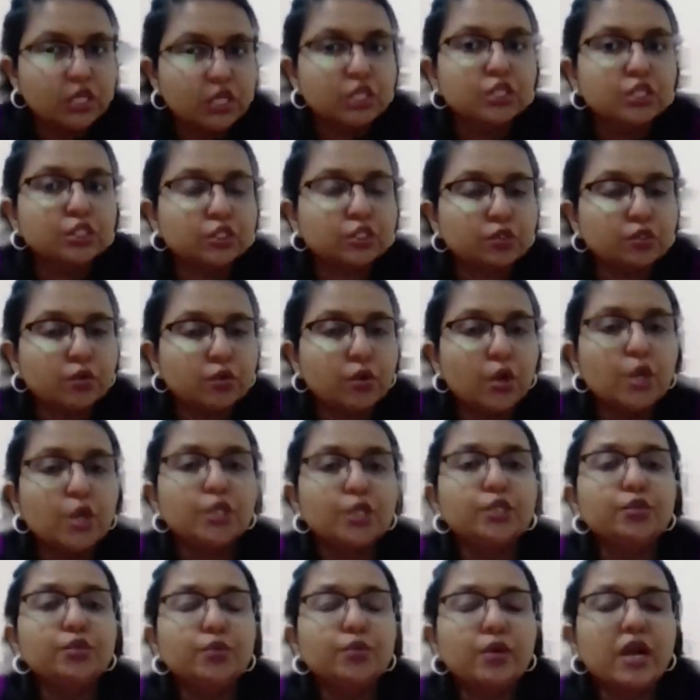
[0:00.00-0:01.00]
So,
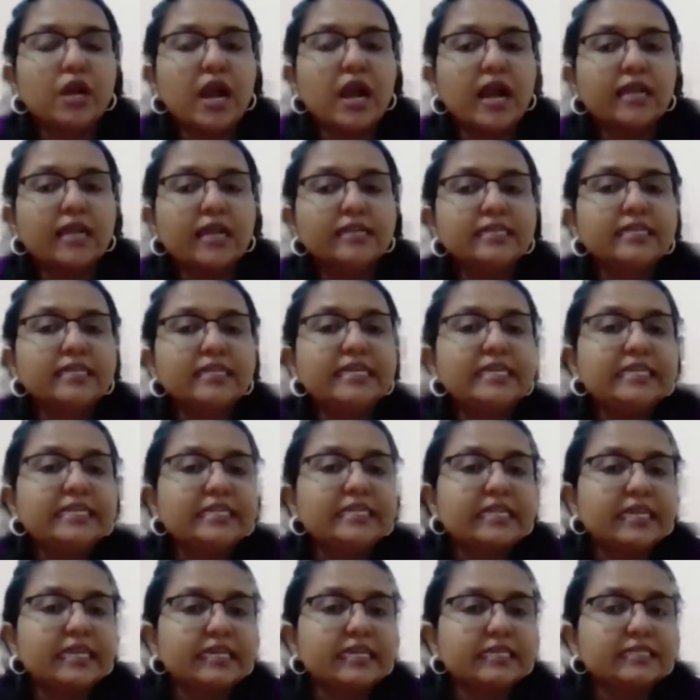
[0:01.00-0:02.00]
you can't
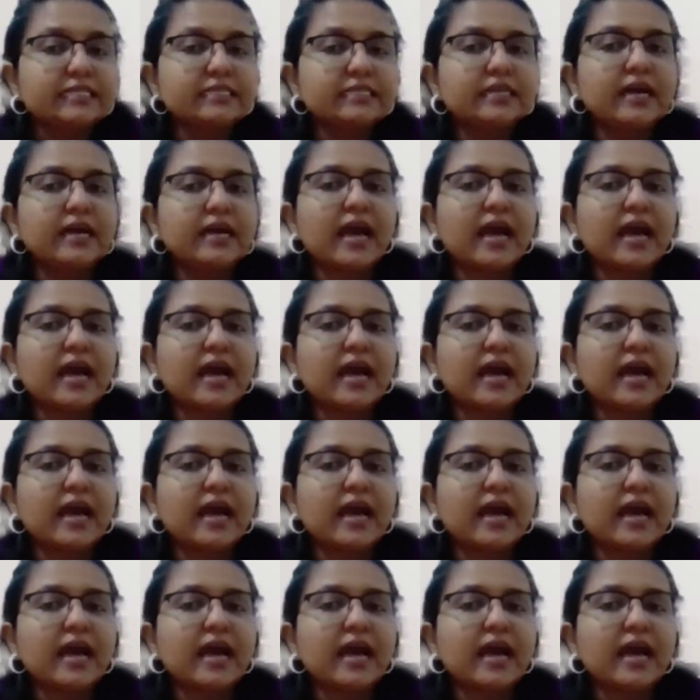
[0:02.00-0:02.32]
erase a